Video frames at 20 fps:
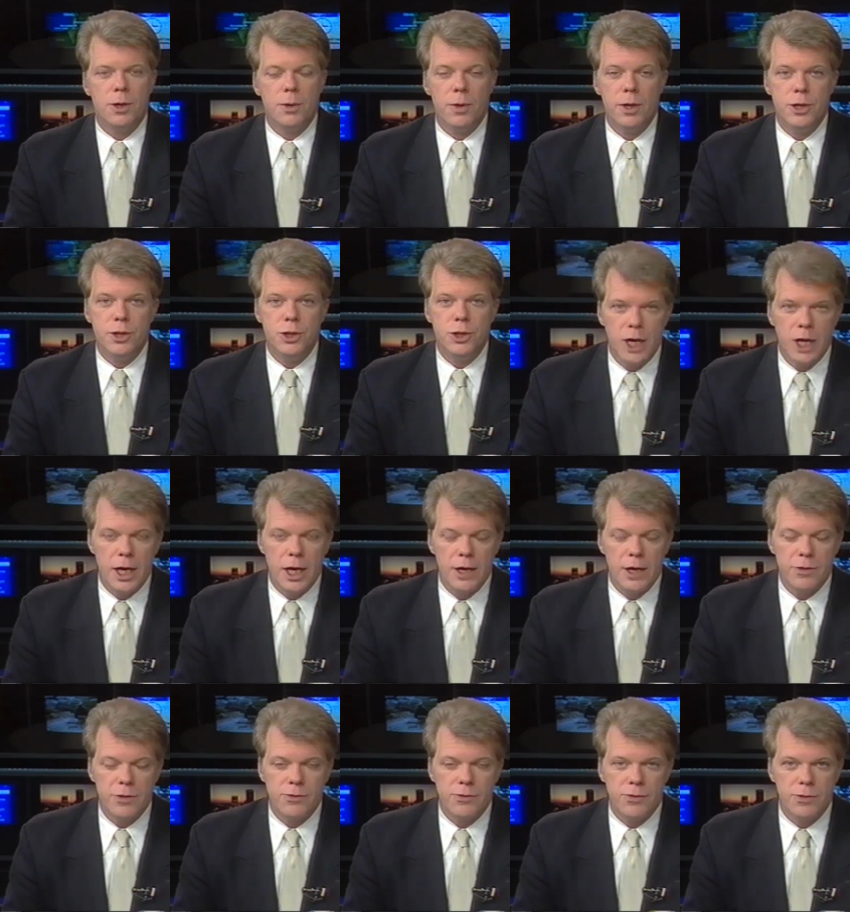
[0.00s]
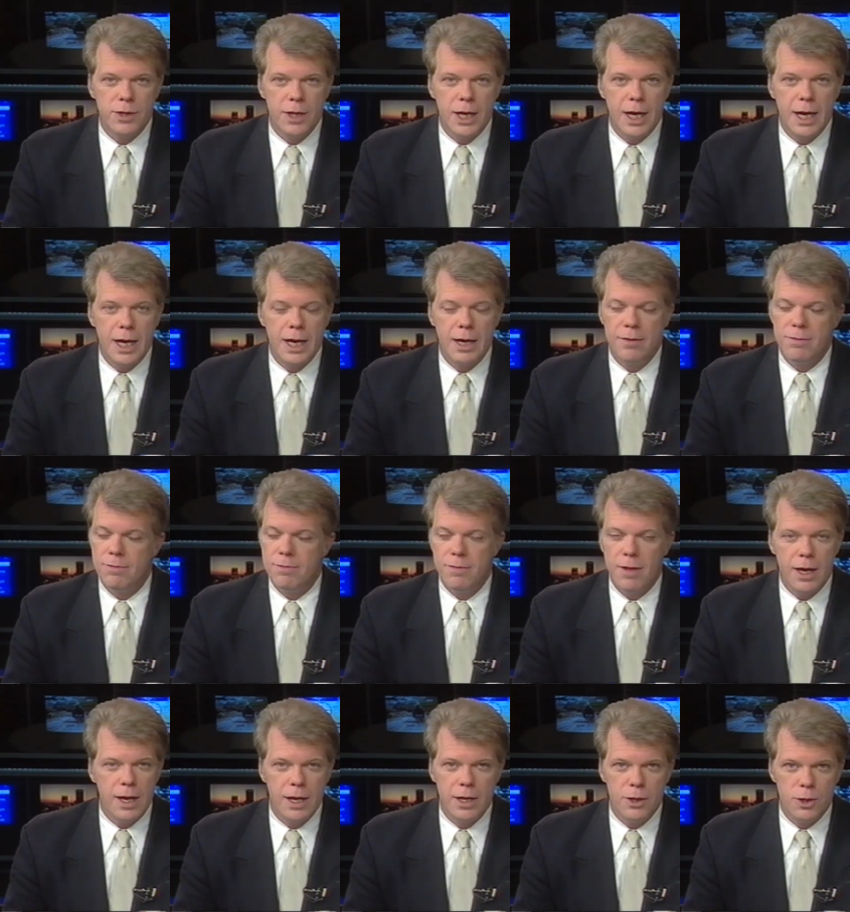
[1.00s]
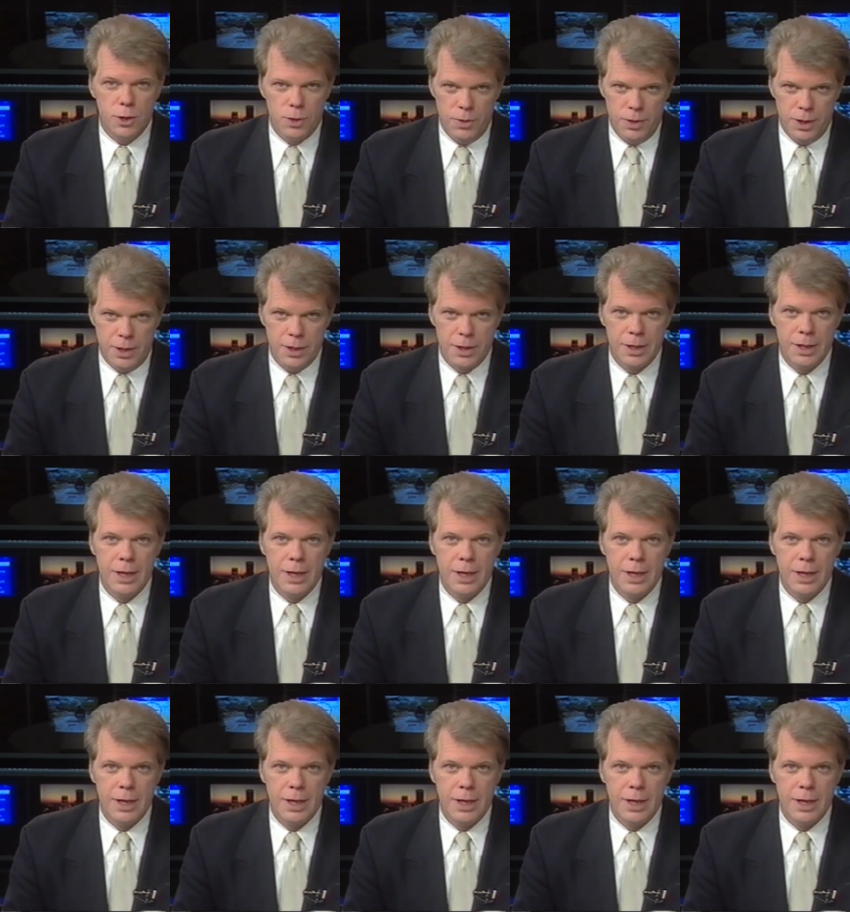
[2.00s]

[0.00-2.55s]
told a judge yesterday they didn't do it.